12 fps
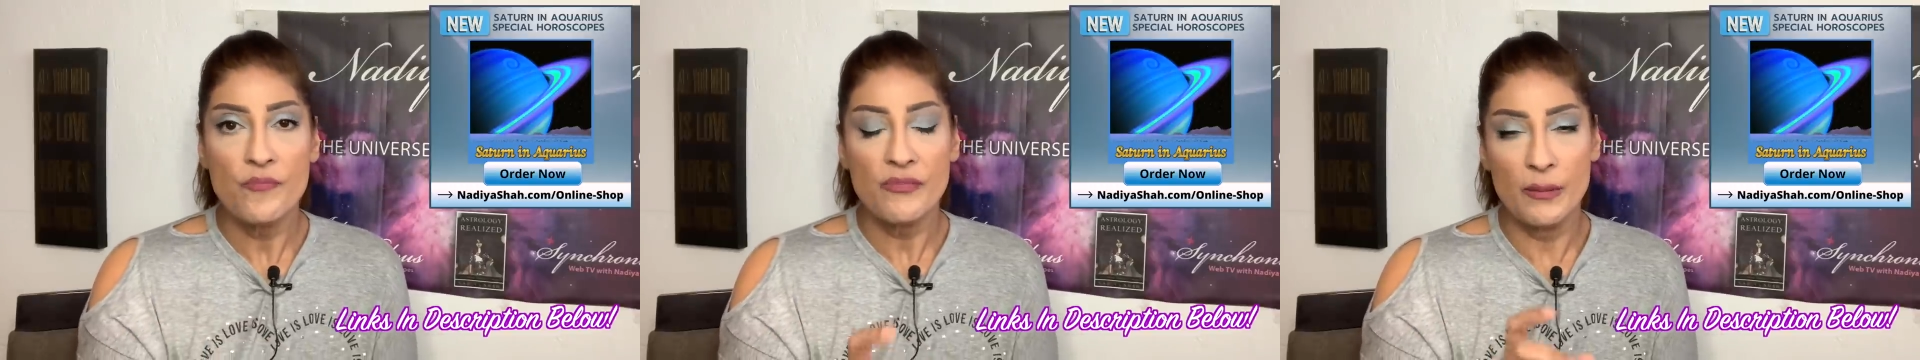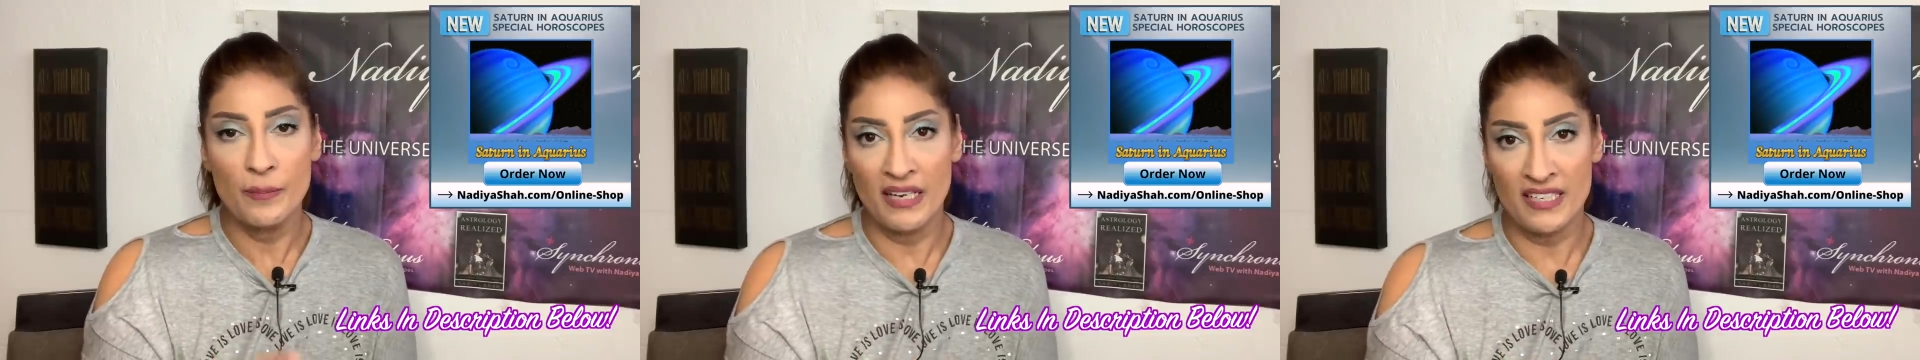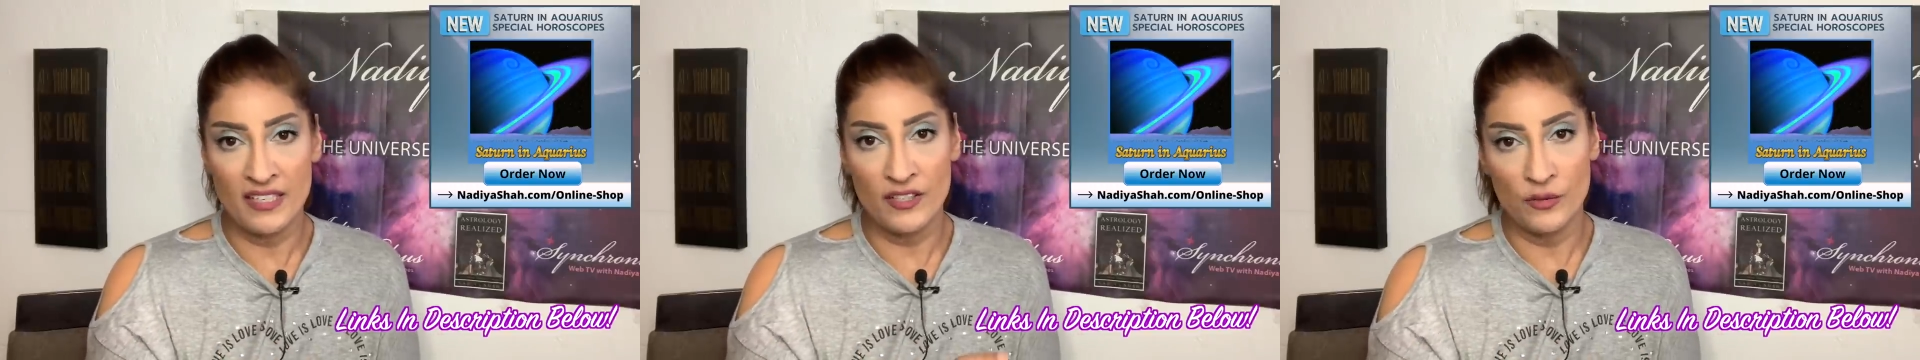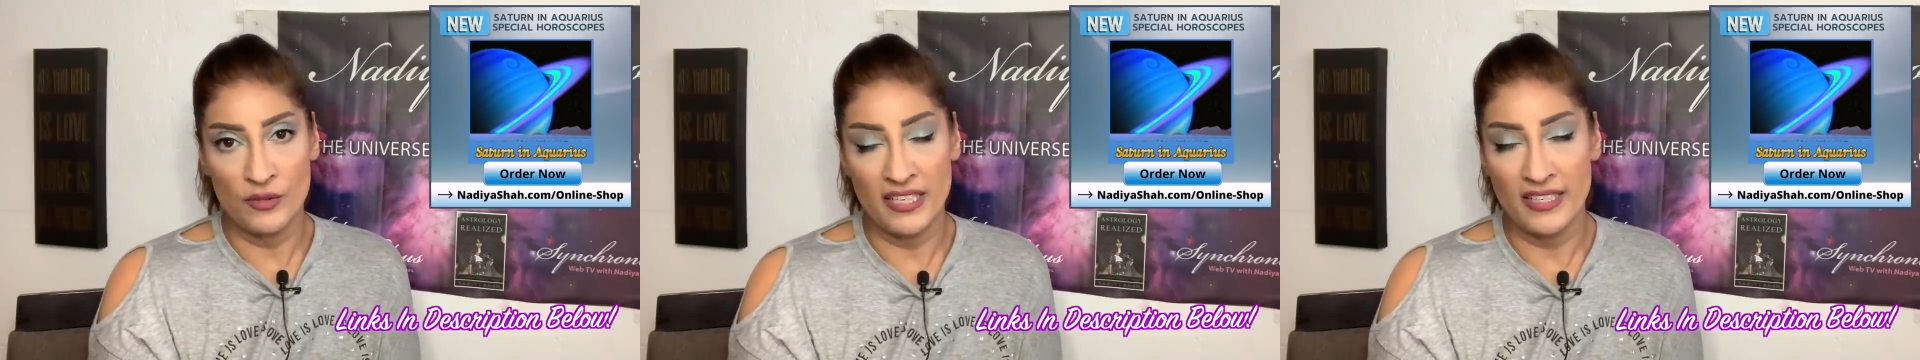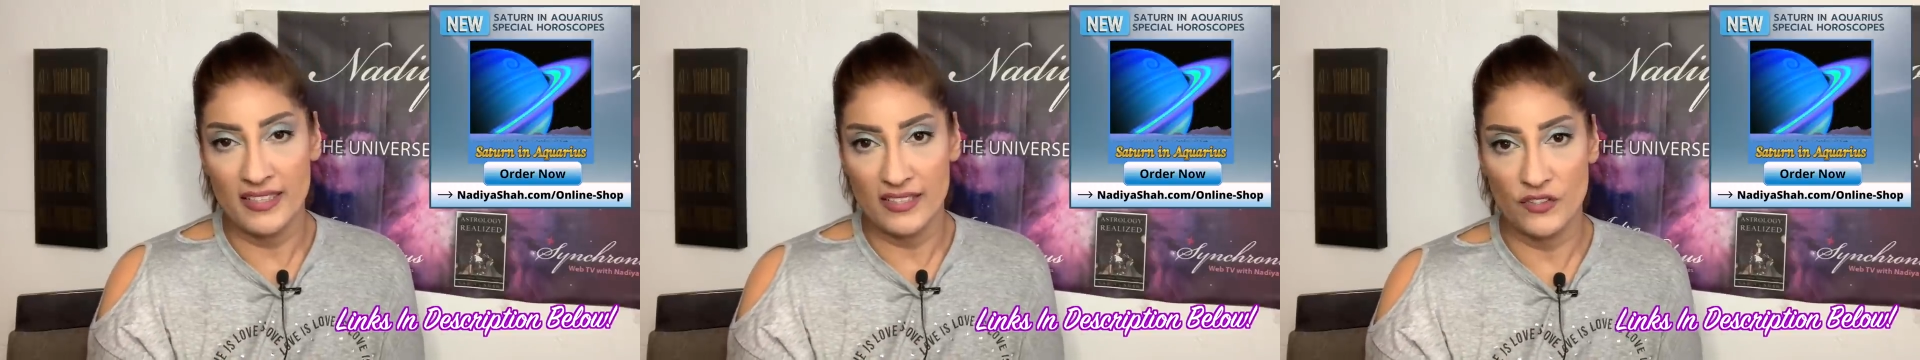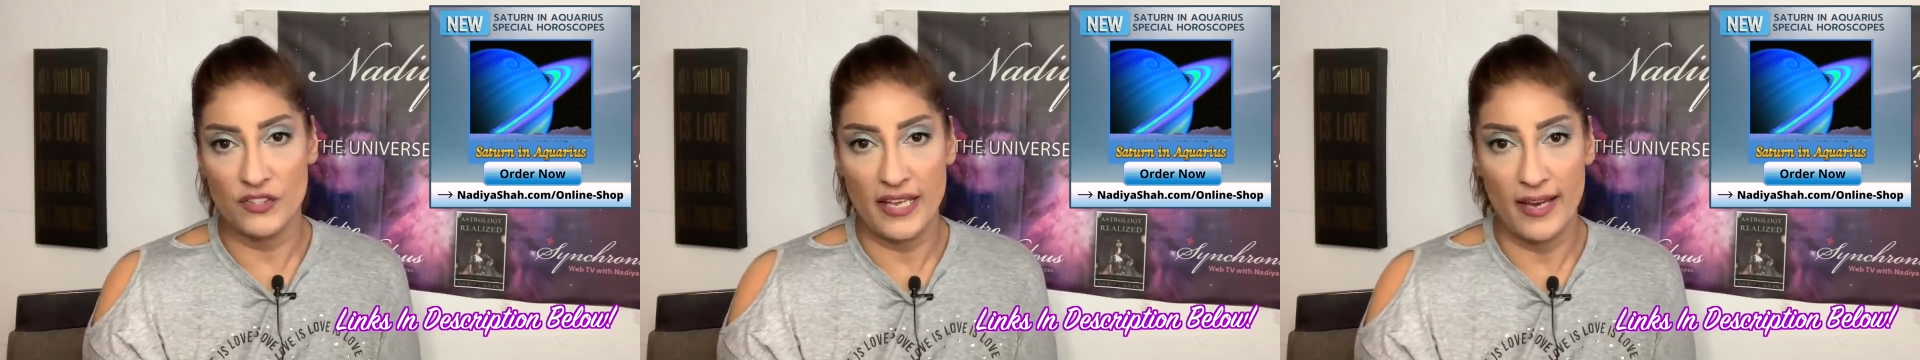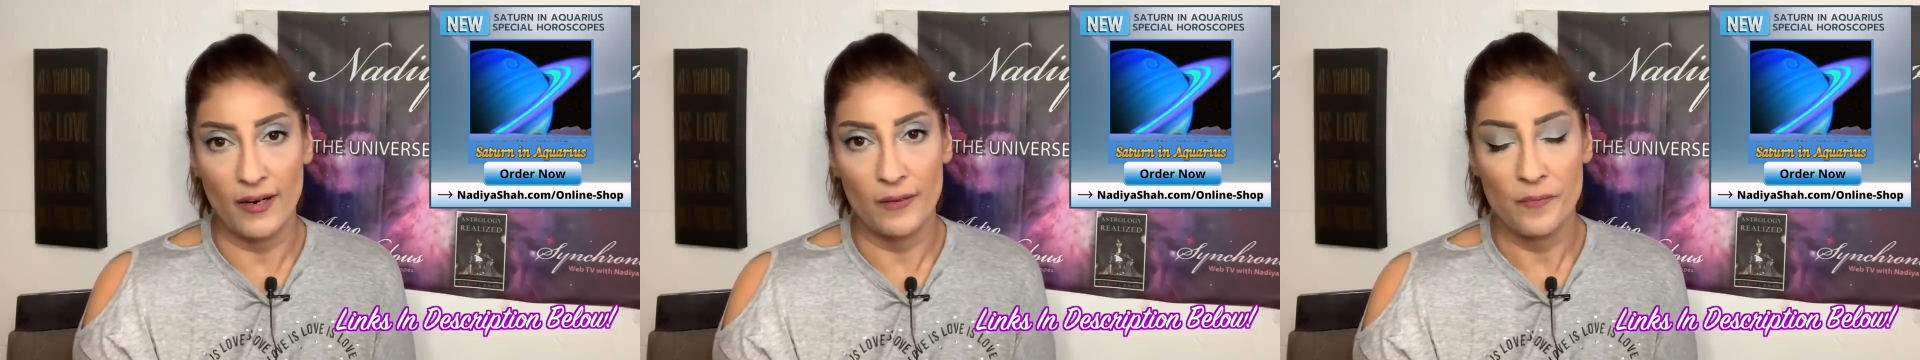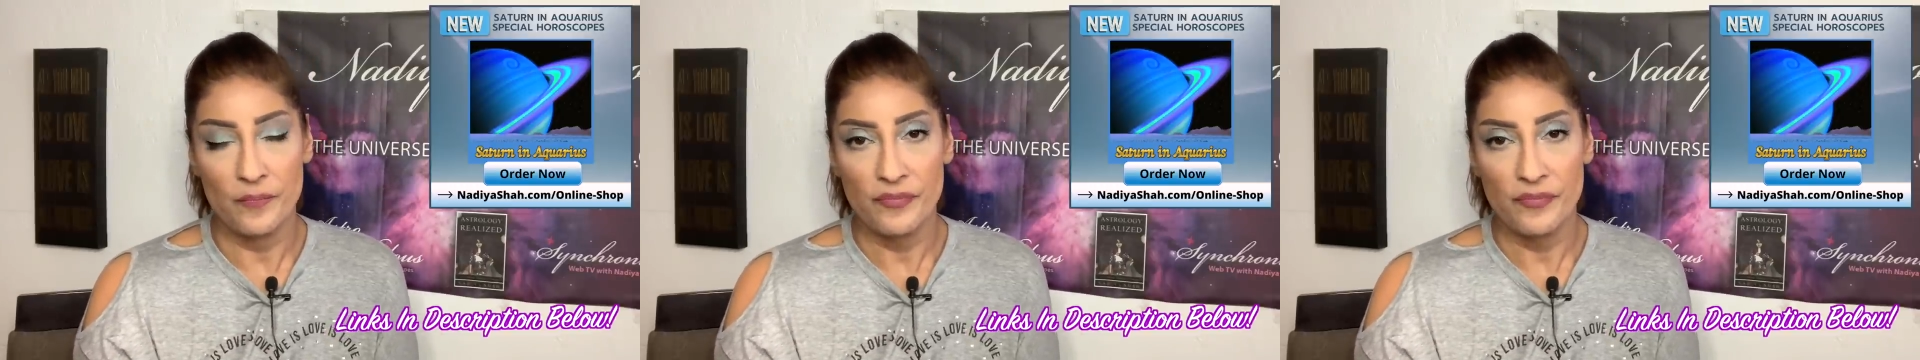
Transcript: the money you need is there.